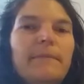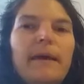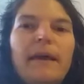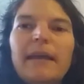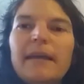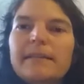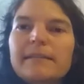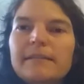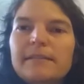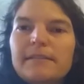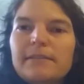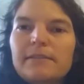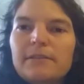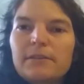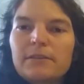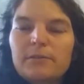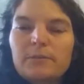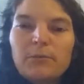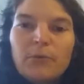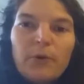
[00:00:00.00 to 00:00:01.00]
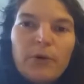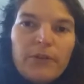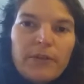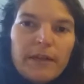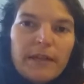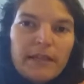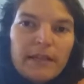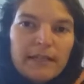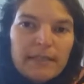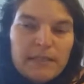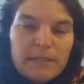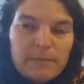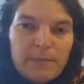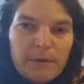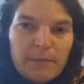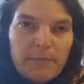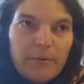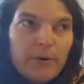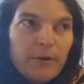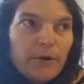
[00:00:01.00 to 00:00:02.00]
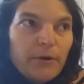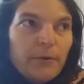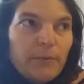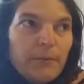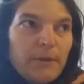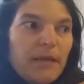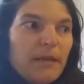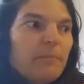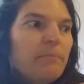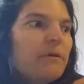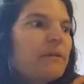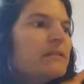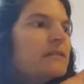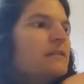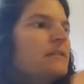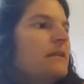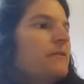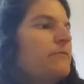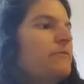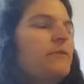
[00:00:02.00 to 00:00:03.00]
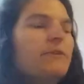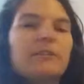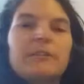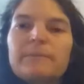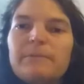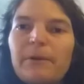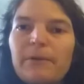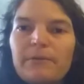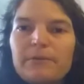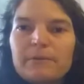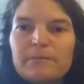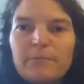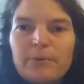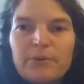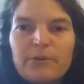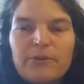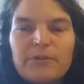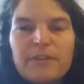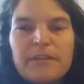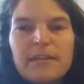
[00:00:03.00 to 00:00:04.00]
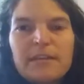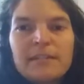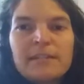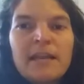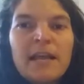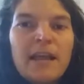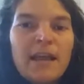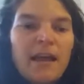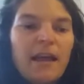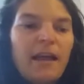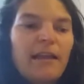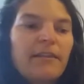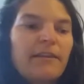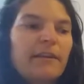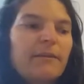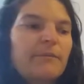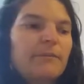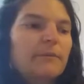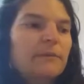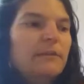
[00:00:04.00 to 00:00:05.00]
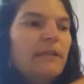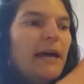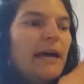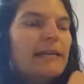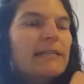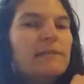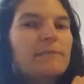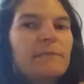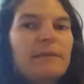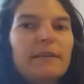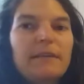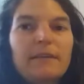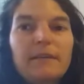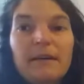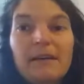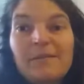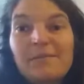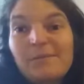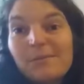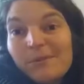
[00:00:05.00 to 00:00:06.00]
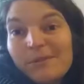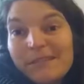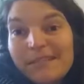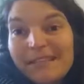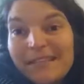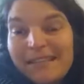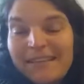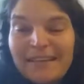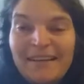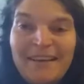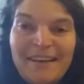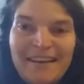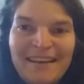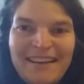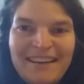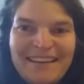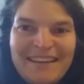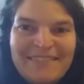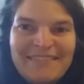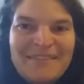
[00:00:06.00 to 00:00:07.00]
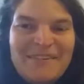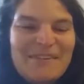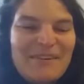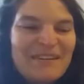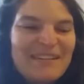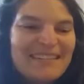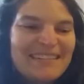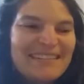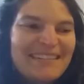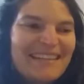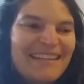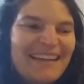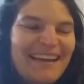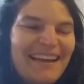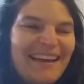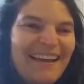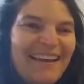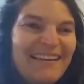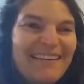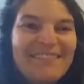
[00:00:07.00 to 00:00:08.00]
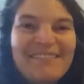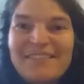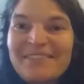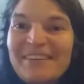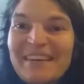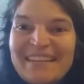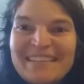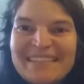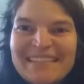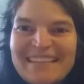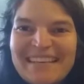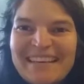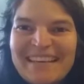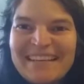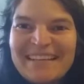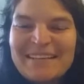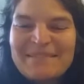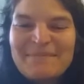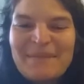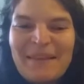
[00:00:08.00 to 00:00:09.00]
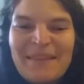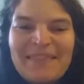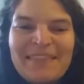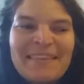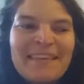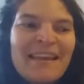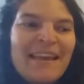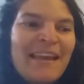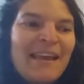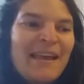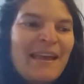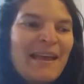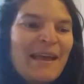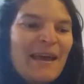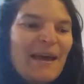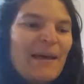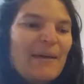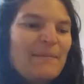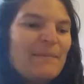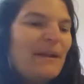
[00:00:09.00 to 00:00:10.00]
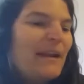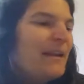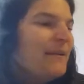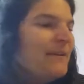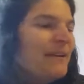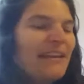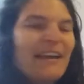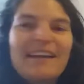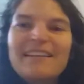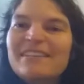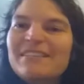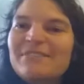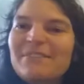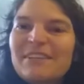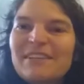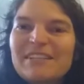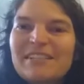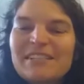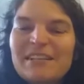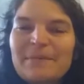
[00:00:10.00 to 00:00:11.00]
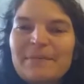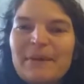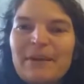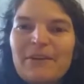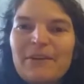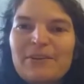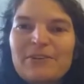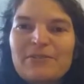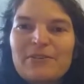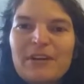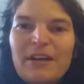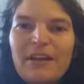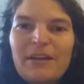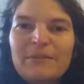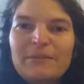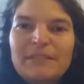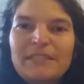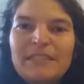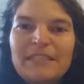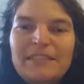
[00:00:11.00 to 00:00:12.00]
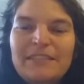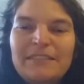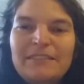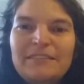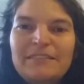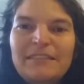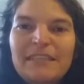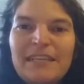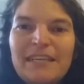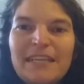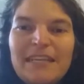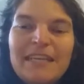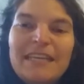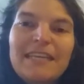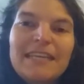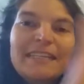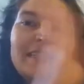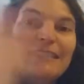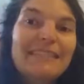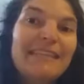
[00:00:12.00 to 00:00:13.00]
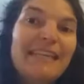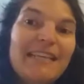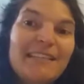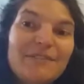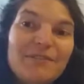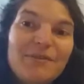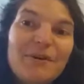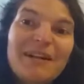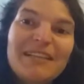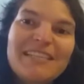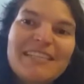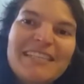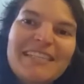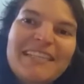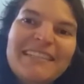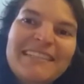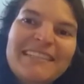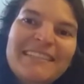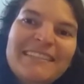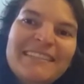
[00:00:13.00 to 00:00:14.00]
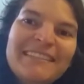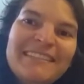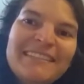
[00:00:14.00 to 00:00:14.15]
I guess it's a little more than I'd like to spend per week, but since I've filled up all those bulk things, I think it will last me. We'll see, of course, when we get to the end of the month. But anyway, yeah, I just wanted to share my grocery haul with you. Thanks for watching.